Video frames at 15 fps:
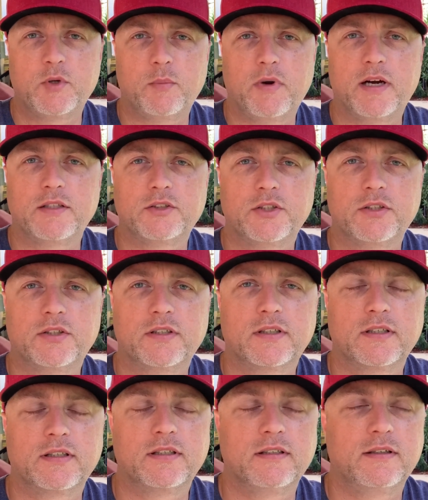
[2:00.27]
to monitor
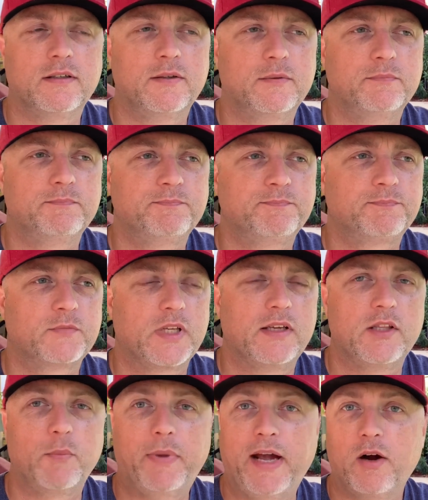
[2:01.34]

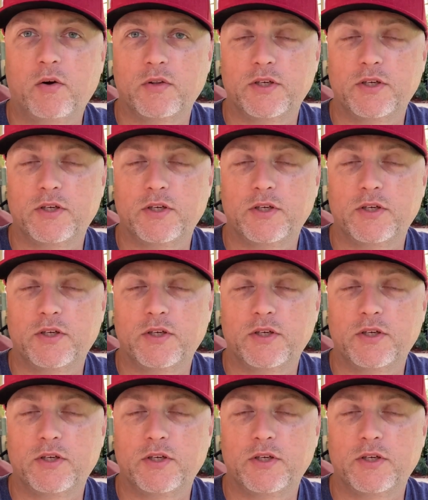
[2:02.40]
the power